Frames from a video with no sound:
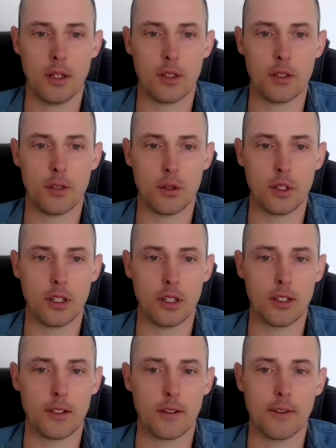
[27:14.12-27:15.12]

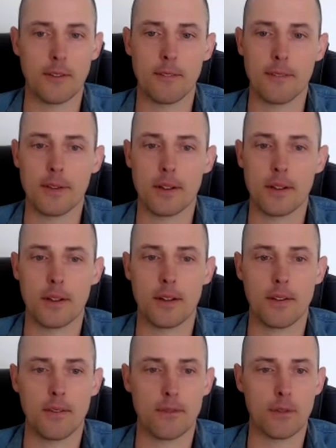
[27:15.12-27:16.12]
talking
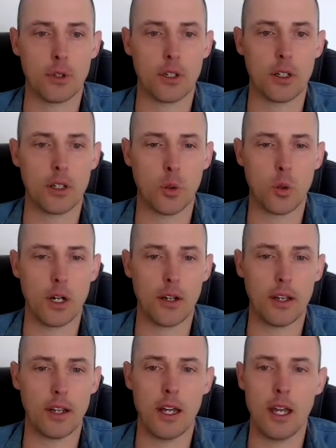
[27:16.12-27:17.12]
for a little while
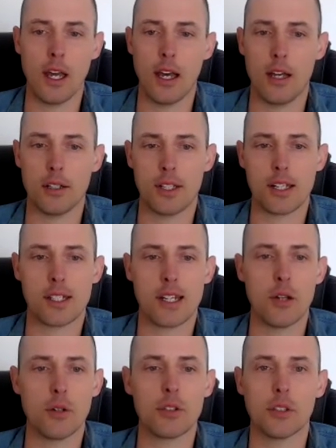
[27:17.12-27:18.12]
now. How's that
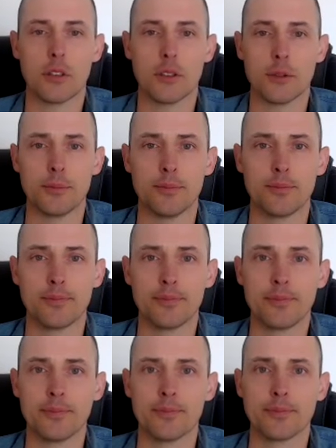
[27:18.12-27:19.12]
sound to you?
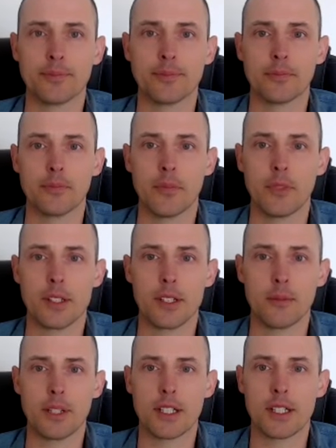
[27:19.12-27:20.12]
Does that
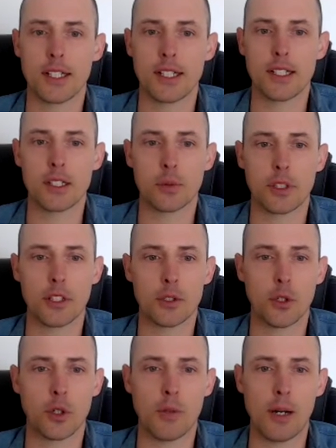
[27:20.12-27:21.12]
make sense when I
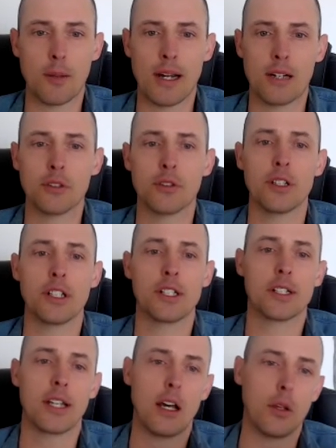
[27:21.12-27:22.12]
talk about
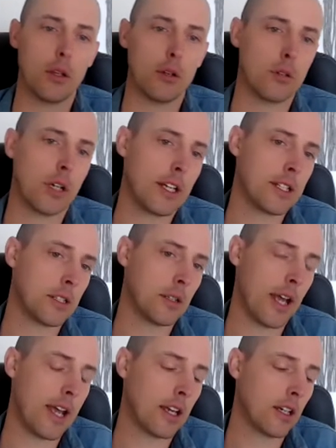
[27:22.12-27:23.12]
boundaries, how that relates to
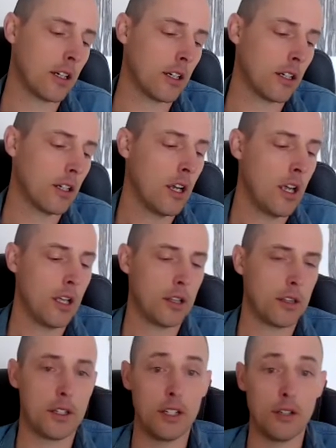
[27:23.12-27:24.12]
anger,
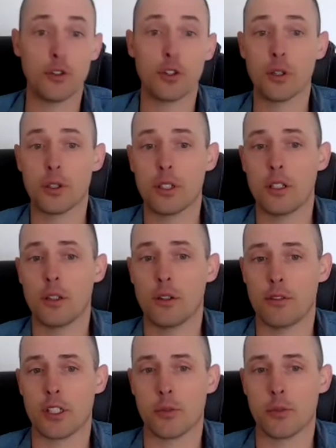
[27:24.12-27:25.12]
the difficulty of
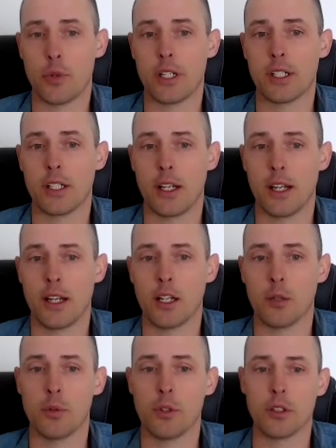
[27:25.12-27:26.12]
expressing
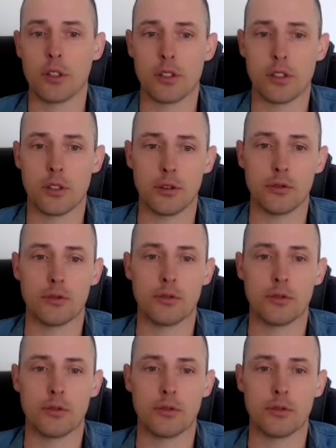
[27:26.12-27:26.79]
anger because of